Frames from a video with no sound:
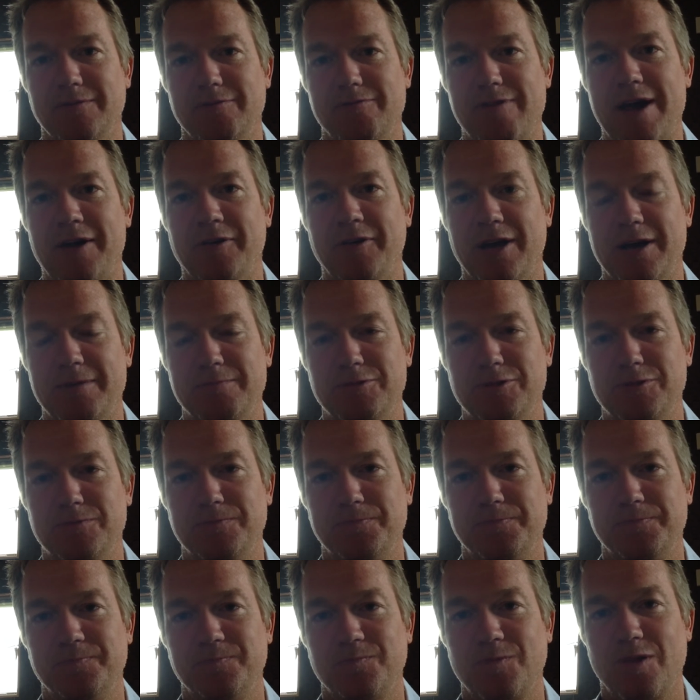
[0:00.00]
found ups,
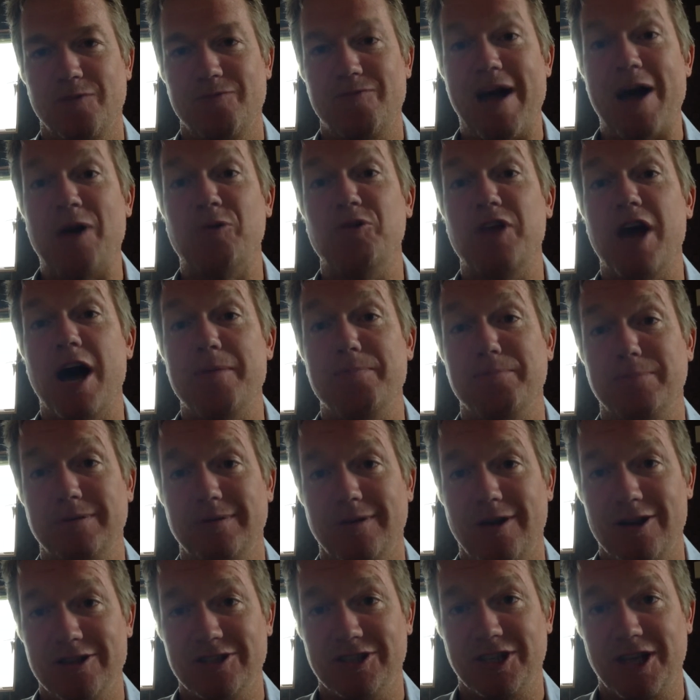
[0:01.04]
found up
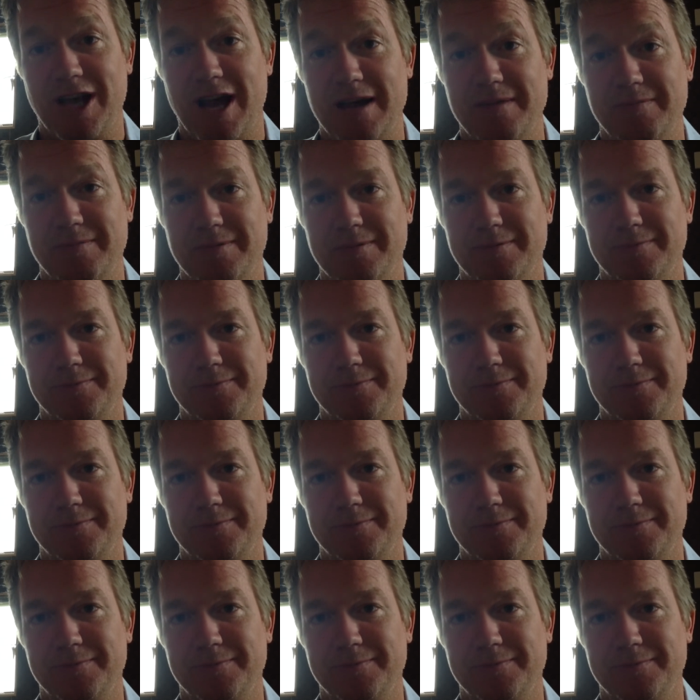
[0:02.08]
on Skype.